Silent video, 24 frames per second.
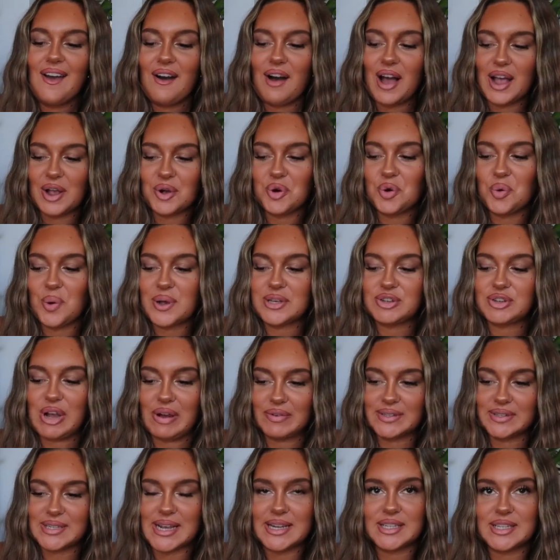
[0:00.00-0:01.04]
I always
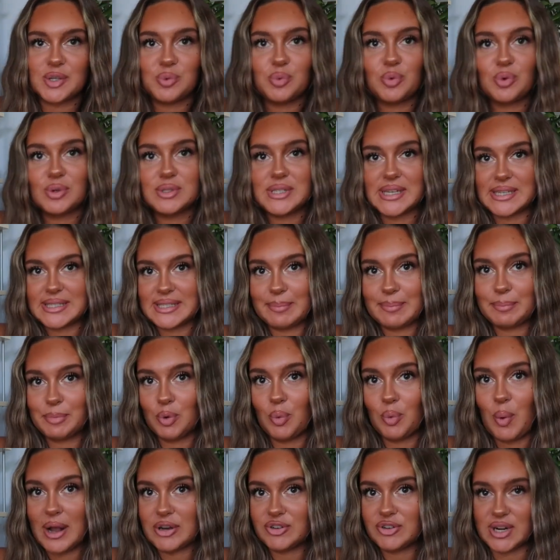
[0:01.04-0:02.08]
gravitate towards a
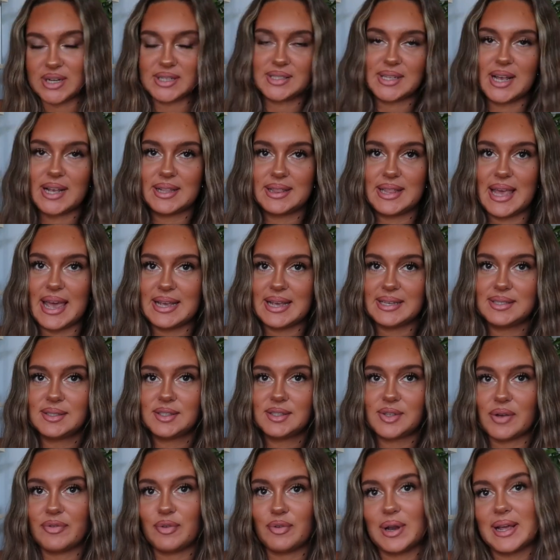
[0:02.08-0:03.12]
simple white dress like this,
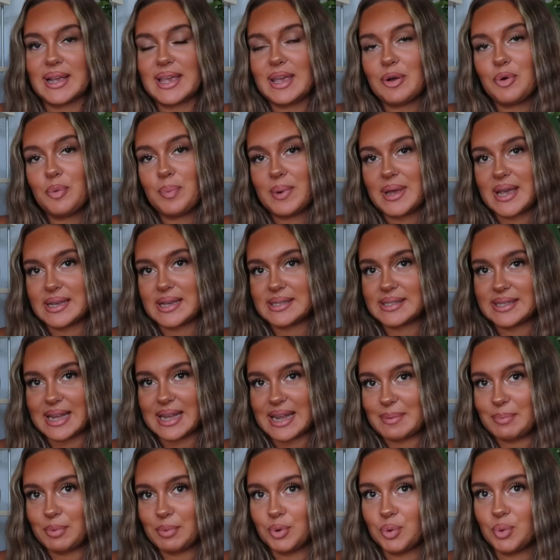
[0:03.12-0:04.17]
so I feel like it will be a
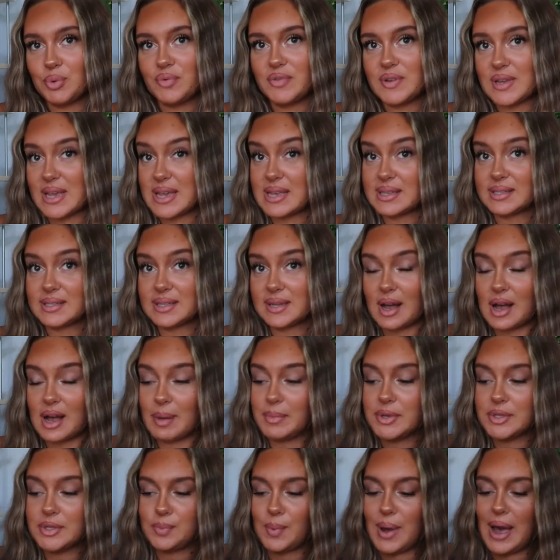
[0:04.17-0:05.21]
staple for years to
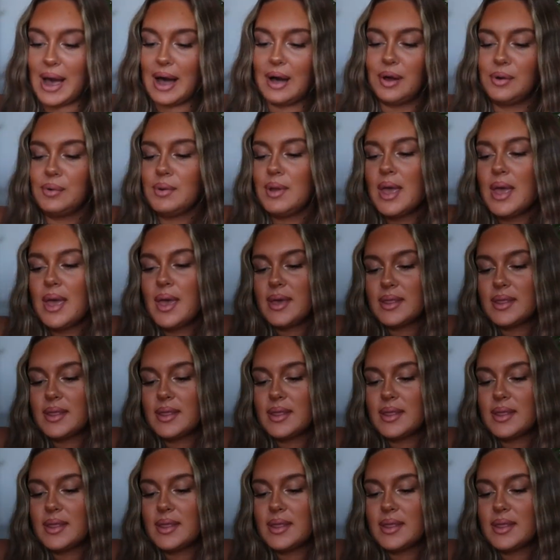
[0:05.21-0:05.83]
come as well.